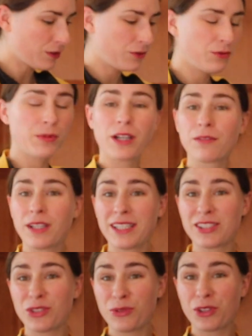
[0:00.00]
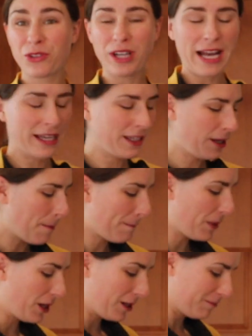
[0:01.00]
a few butterflies due to cracking,
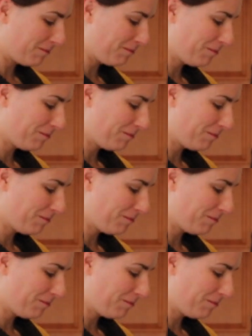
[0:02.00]
but